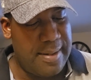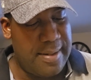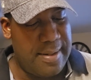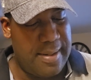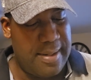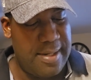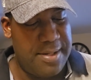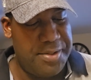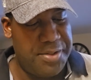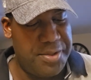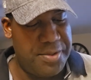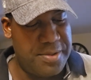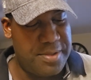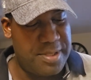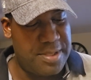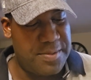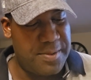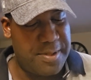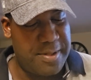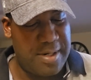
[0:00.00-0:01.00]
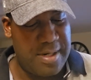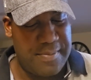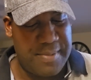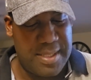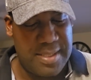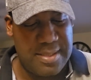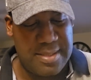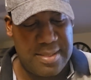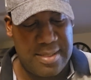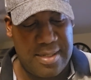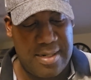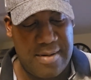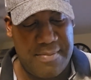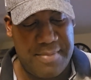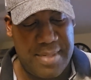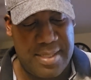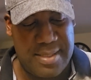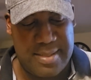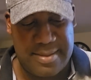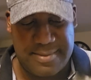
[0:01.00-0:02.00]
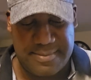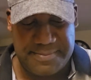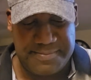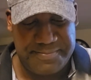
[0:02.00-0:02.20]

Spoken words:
the end user's requirements are met.